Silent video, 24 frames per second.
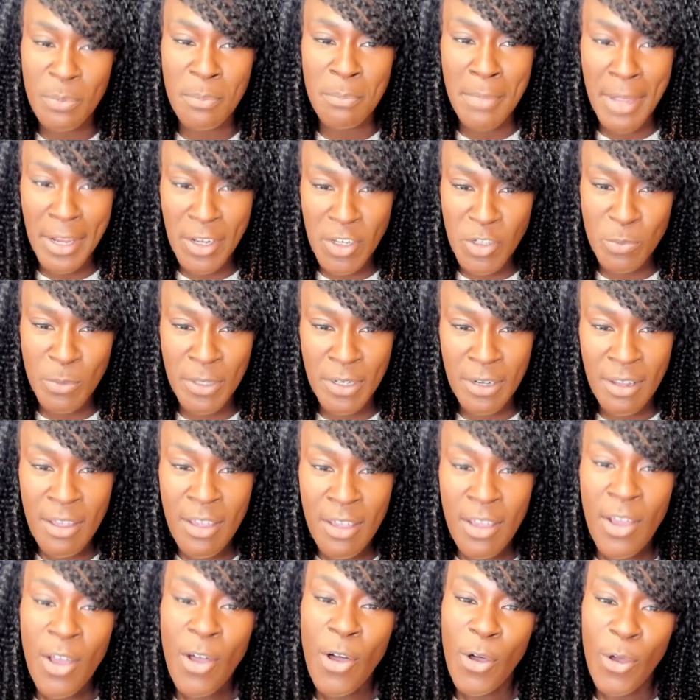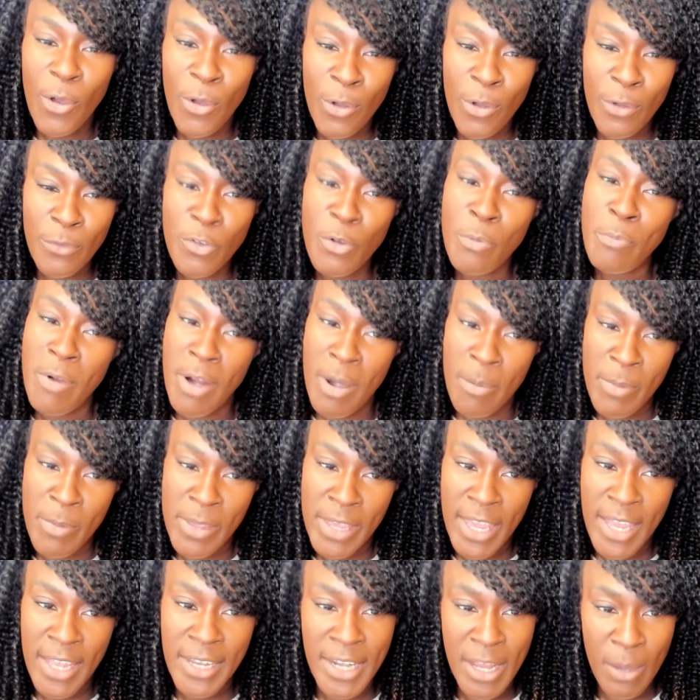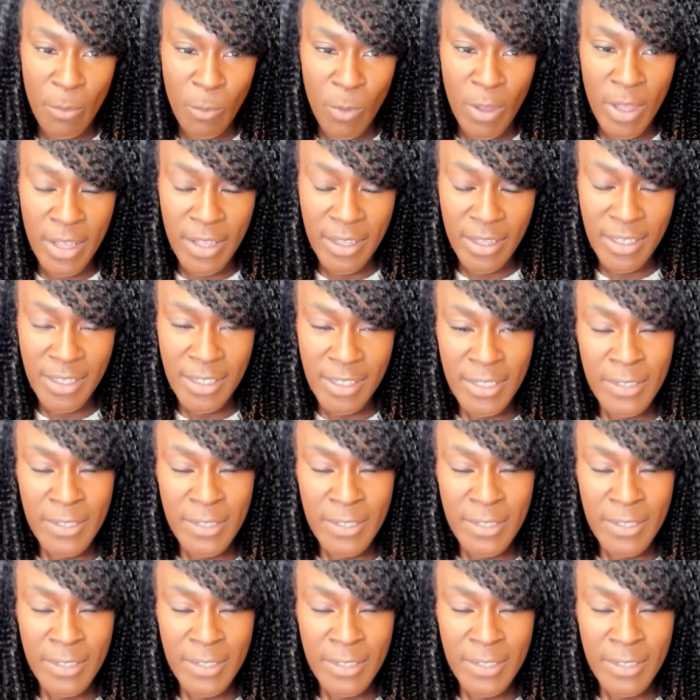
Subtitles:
and management of your primary care network.